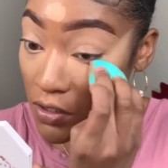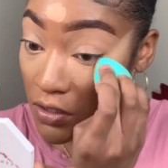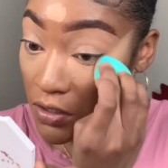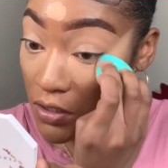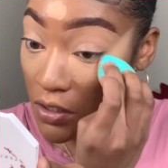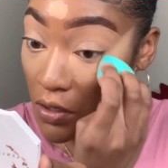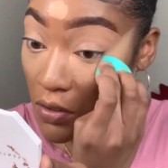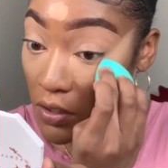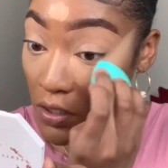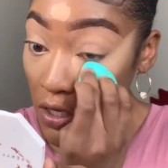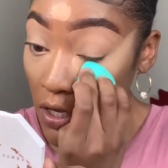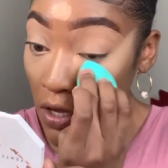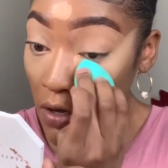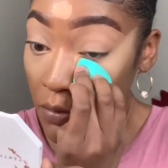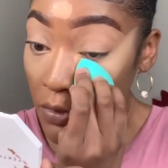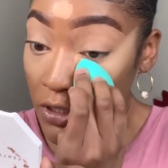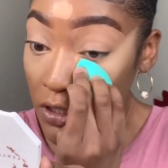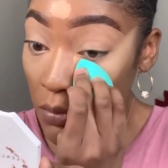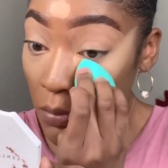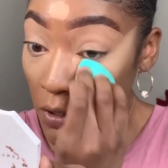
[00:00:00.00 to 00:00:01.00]
so yeah we
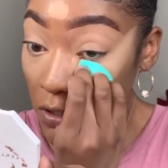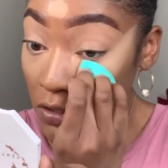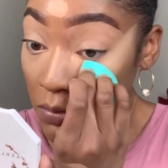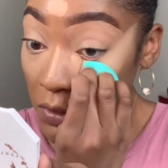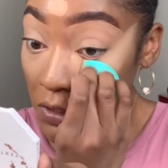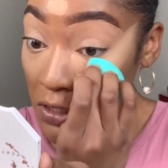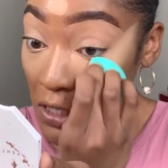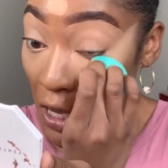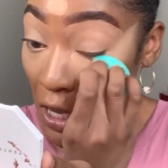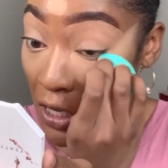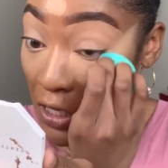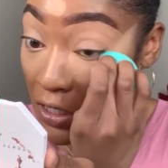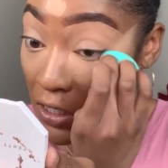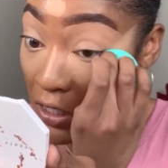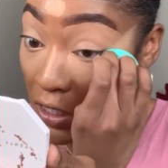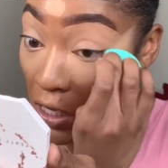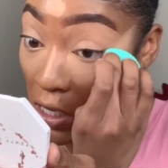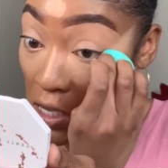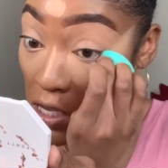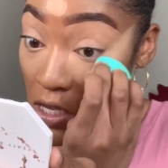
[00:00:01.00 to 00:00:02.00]
supposed to be taking the
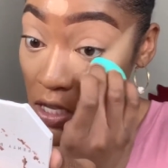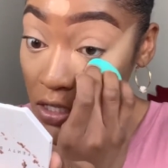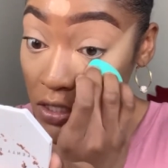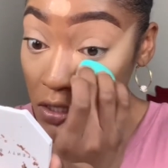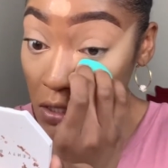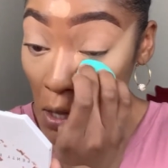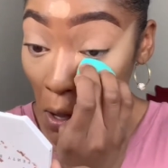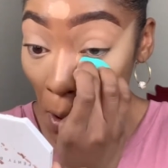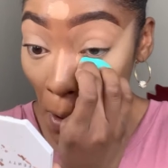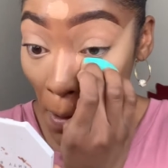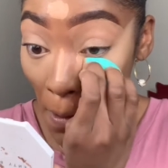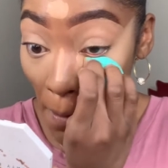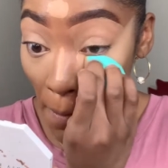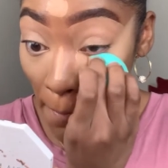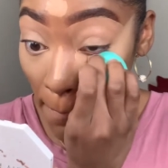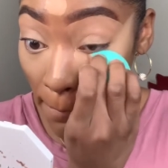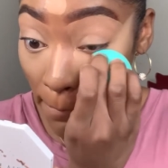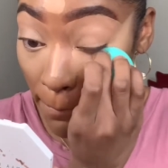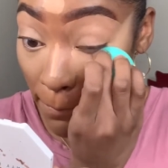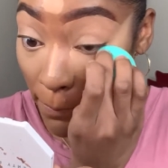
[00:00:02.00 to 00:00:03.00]
kids to
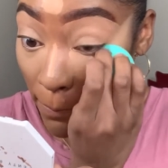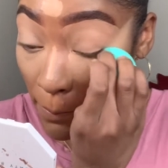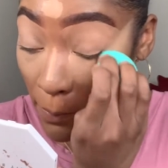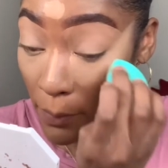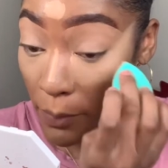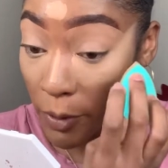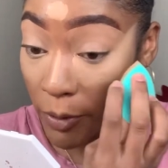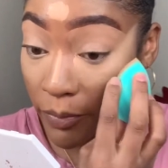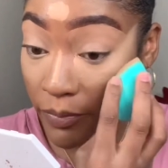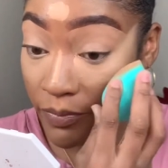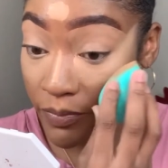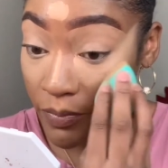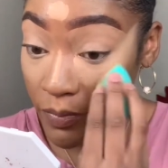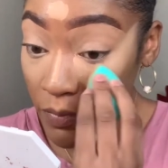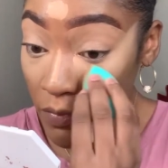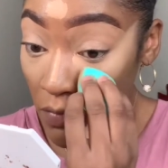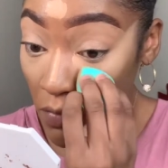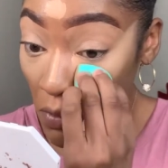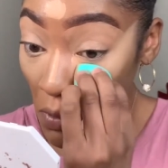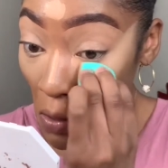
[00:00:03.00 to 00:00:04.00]
um
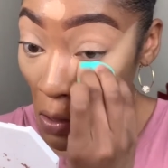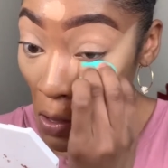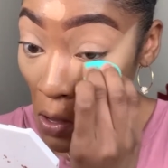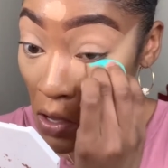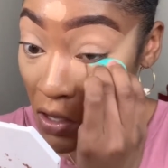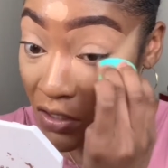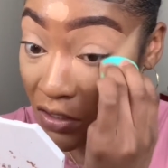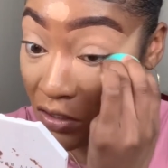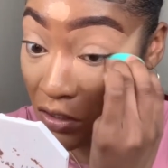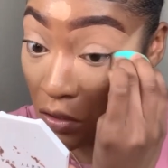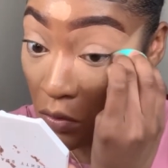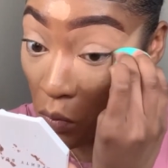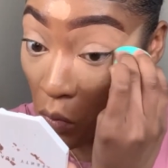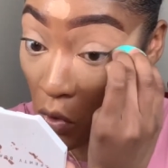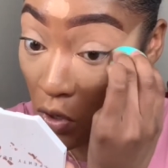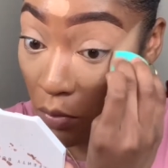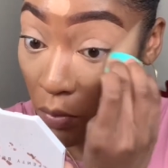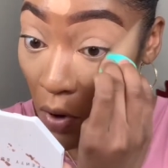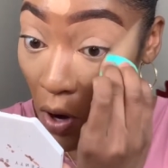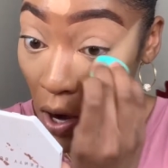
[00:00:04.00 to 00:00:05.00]
to
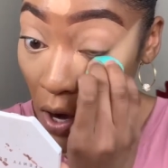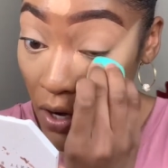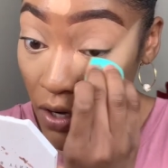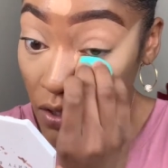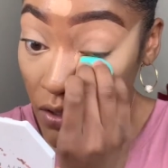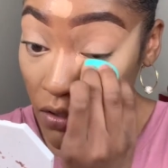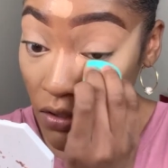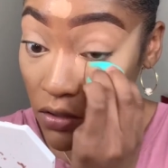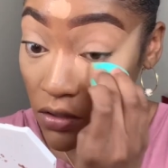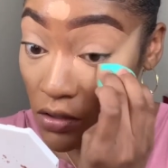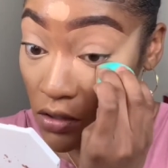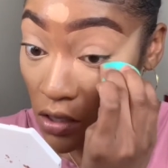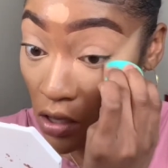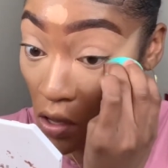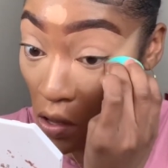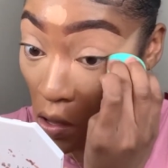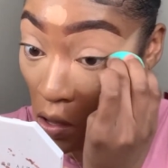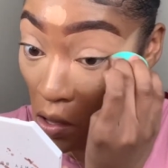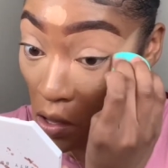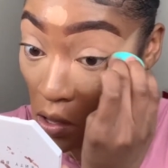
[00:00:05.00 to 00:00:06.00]
water park
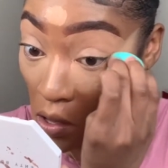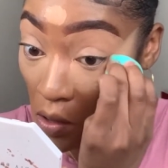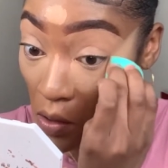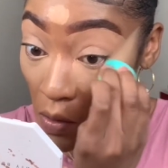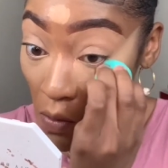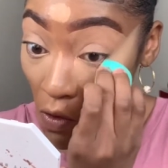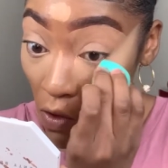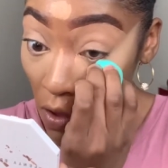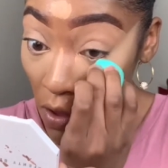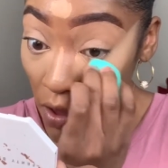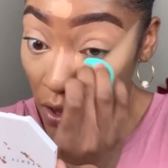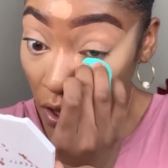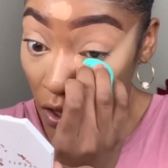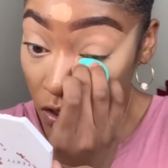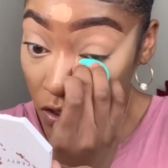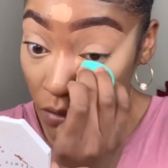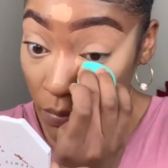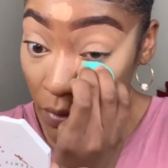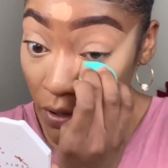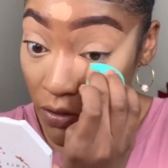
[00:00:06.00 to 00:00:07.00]
it's
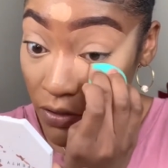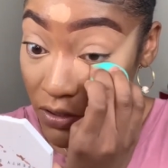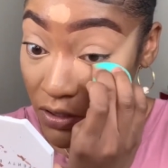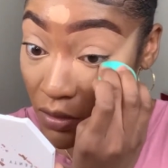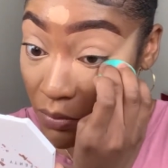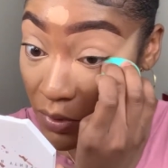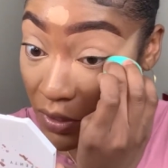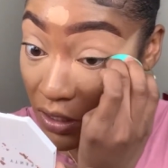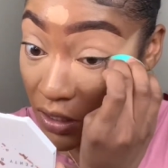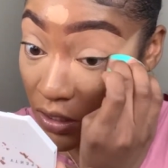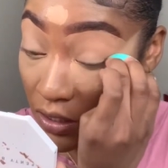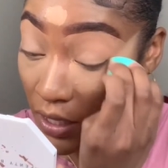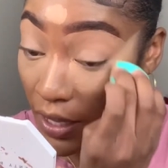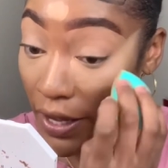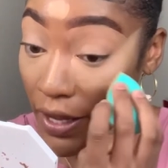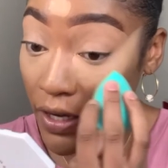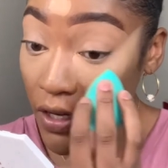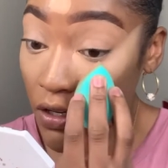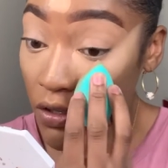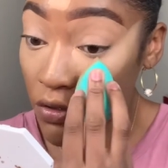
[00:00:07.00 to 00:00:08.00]
supposed to be
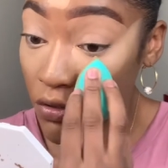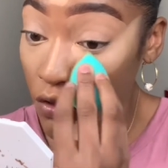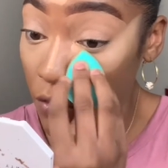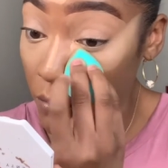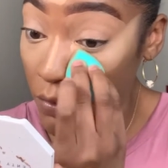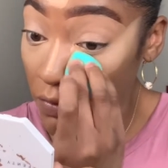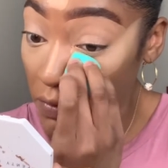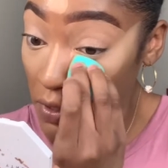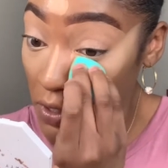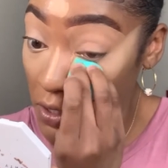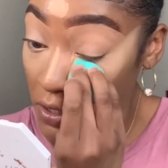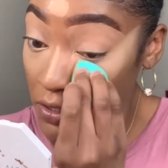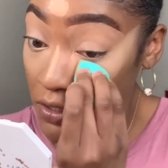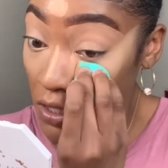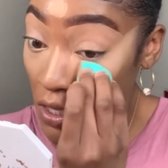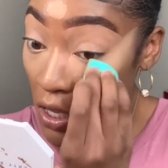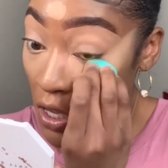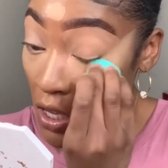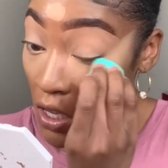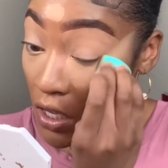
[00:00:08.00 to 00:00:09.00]
like a group of us
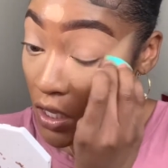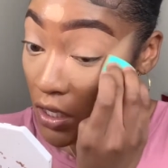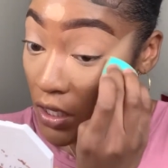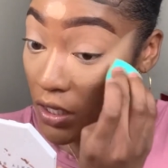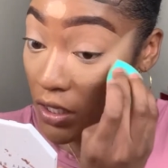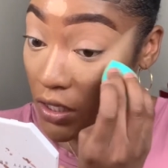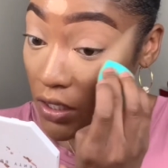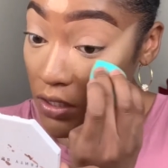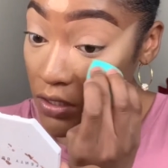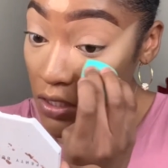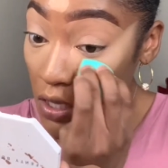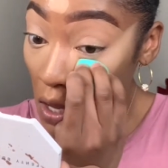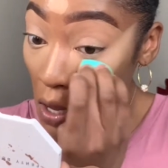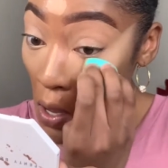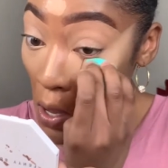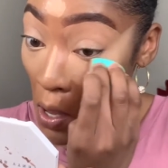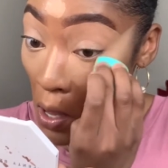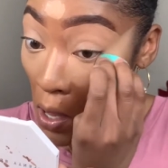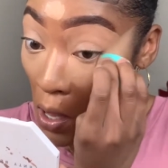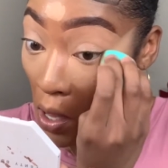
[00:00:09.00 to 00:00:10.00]
it's
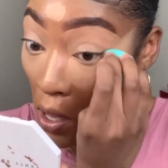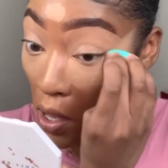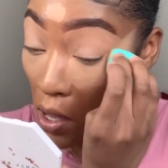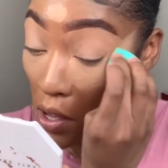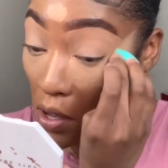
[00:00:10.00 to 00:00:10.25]
uh